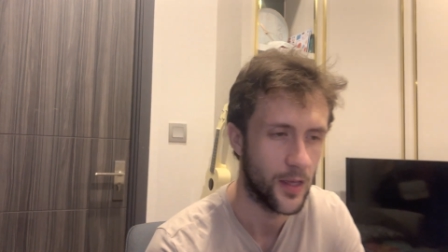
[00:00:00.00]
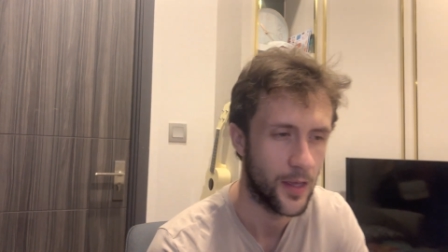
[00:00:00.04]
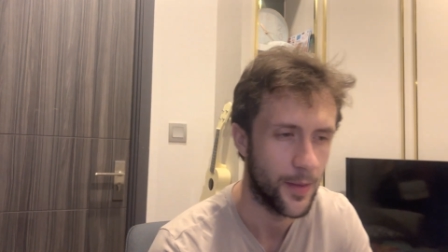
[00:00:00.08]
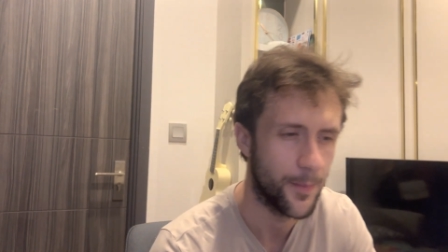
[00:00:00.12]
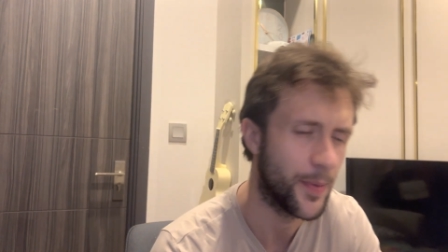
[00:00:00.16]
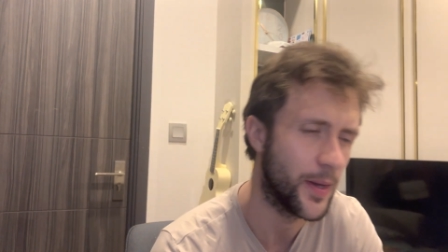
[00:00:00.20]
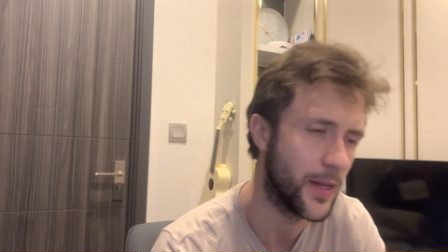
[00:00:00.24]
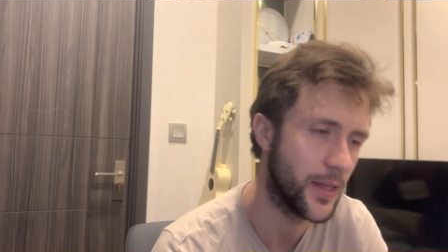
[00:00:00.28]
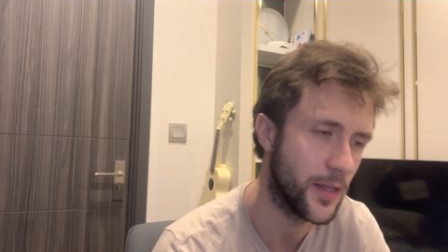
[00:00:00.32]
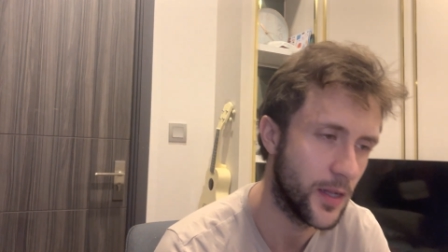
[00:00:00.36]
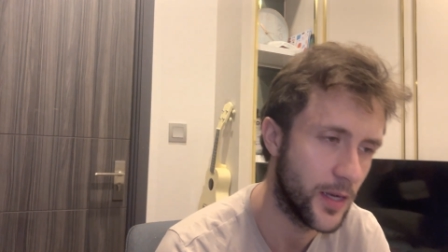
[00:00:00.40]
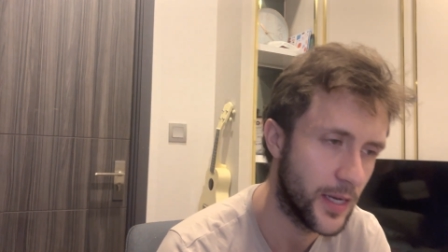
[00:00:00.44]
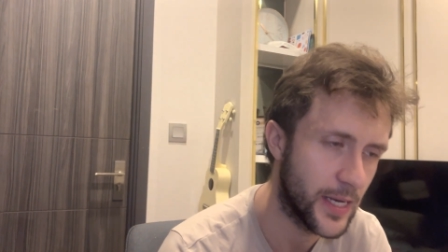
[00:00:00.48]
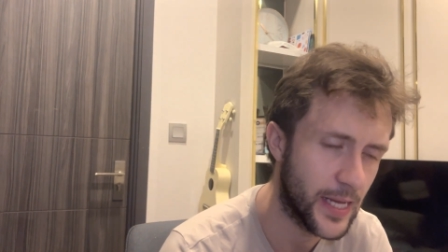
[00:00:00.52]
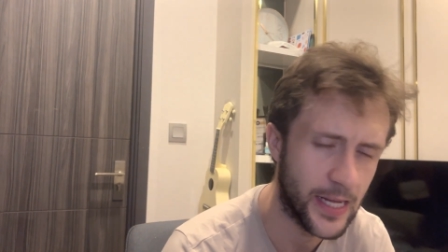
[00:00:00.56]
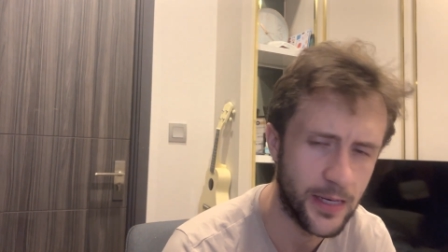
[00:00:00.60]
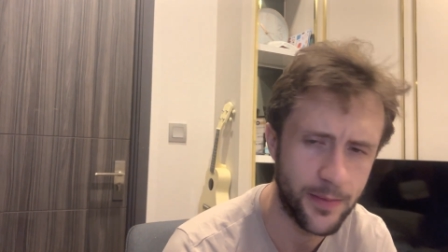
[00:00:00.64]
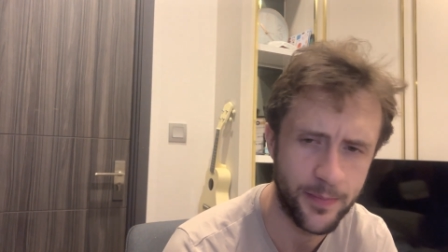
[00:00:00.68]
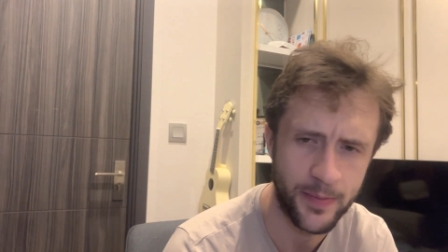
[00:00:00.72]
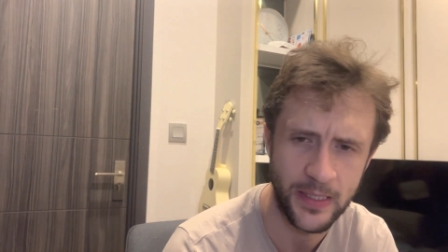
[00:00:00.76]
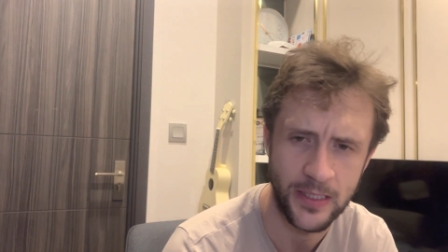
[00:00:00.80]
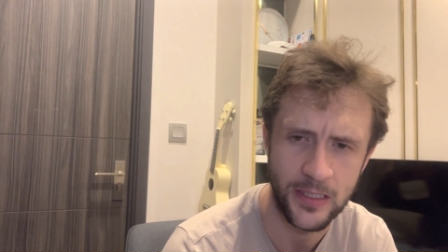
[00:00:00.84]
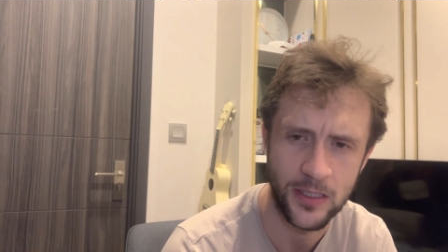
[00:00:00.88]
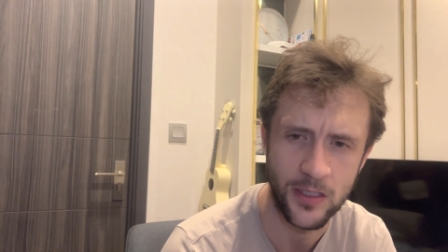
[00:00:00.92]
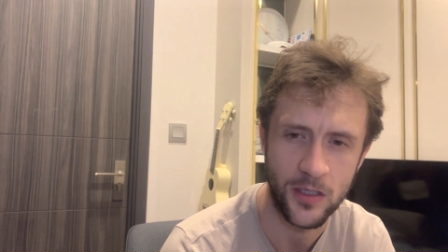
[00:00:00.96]
But not a
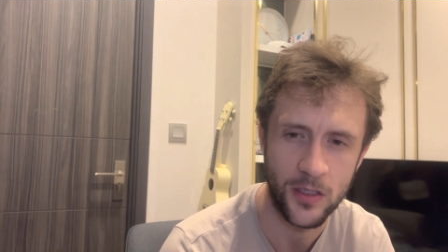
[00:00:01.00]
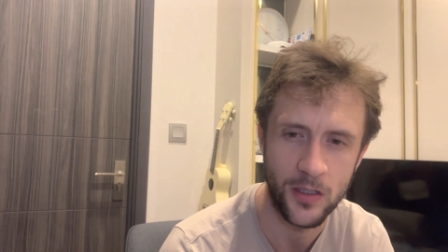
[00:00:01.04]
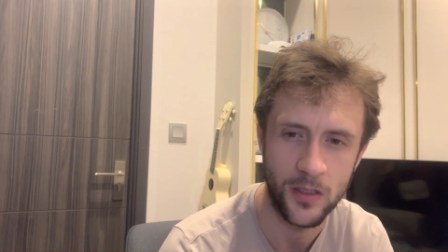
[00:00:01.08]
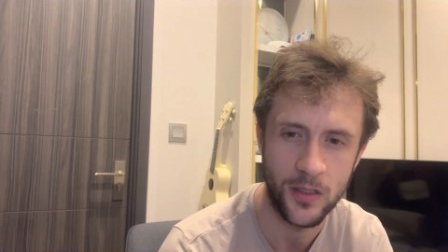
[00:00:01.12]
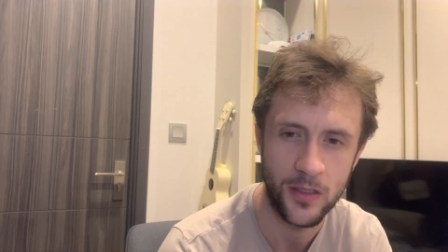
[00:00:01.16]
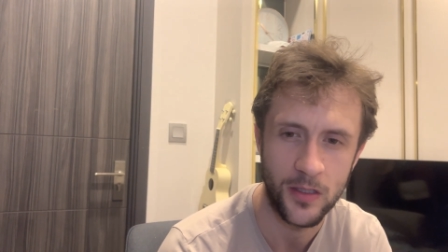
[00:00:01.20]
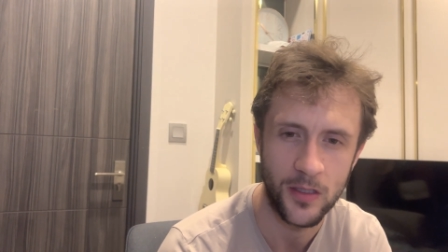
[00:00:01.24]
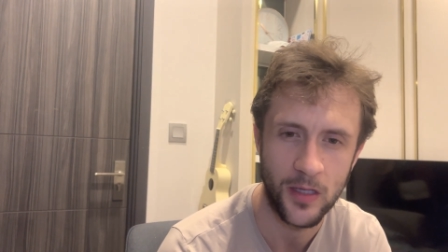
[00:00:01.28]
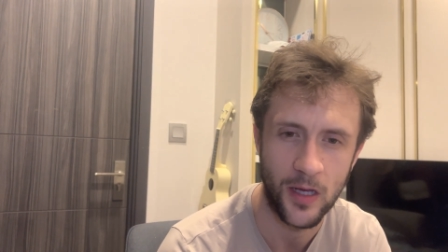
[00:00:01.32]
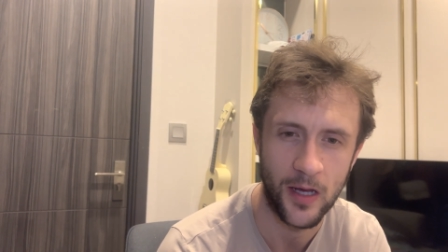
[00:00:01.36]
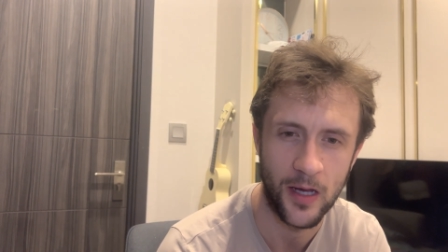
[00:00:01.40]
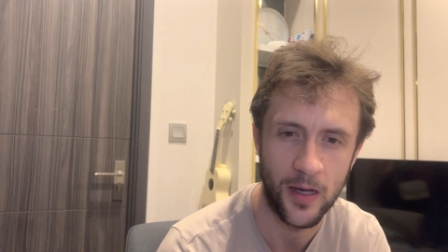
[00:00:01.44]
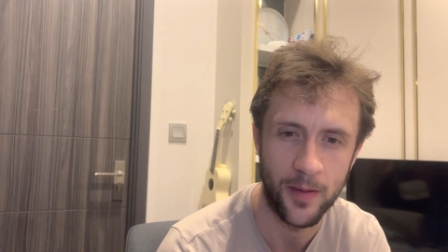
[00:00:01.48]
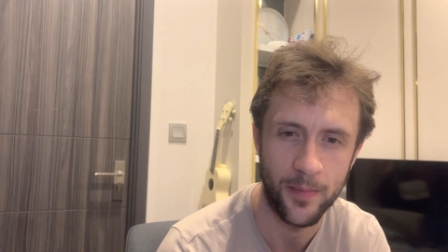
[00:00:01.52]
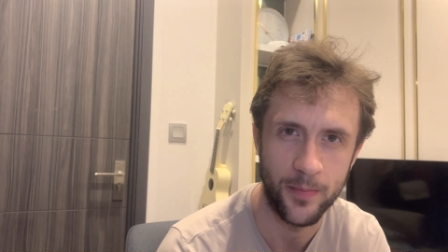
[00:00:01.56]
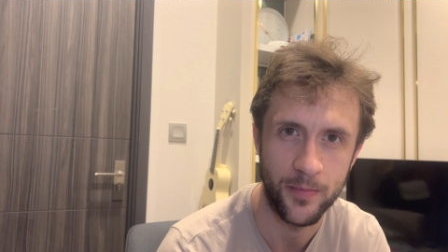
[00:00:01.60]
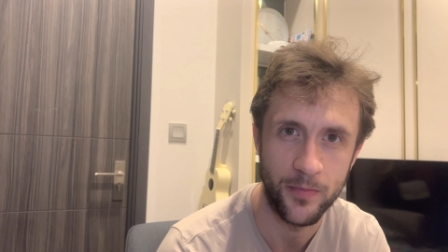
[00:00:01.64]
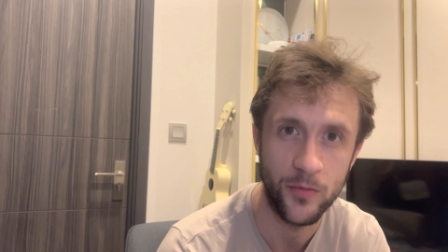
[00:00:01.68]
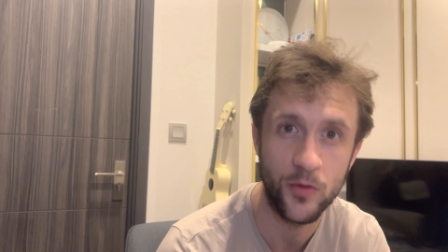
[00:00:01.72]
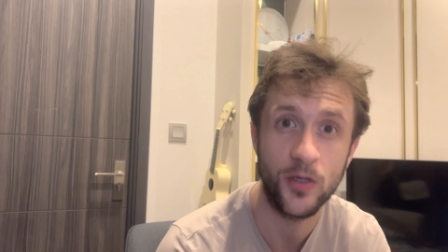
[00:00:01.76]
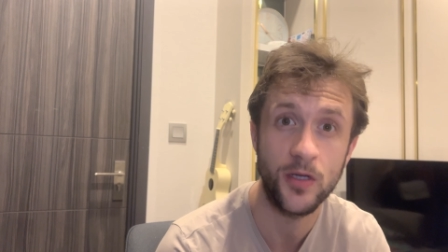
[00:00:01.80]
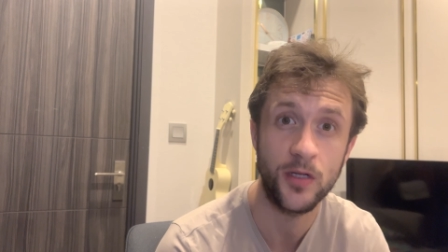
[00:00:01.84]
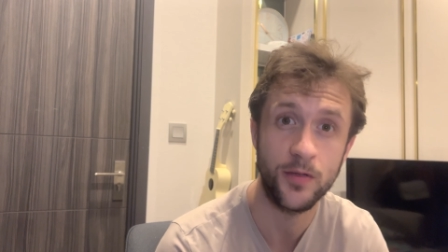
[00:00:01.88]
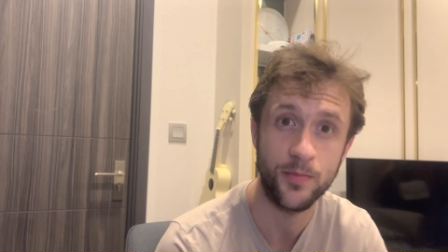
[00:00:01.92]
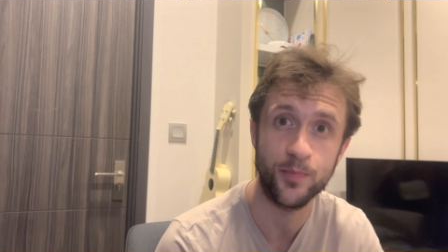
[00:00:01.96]
big deal.
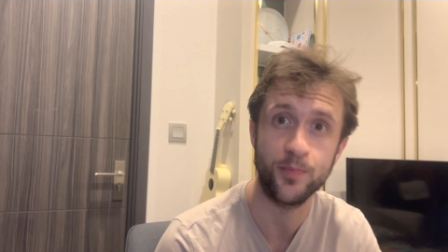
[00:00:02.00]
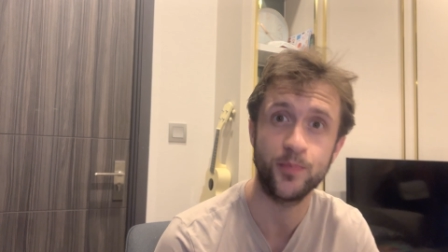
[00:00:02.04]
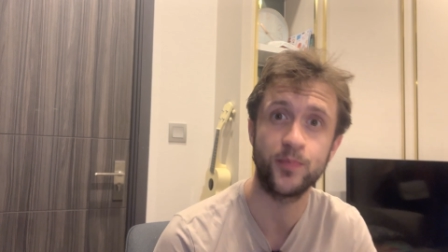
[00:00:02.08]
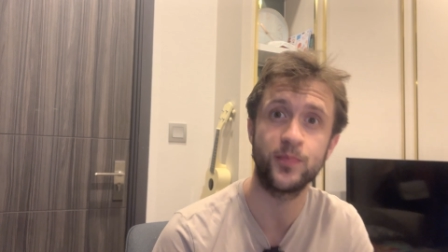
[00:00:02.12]
You could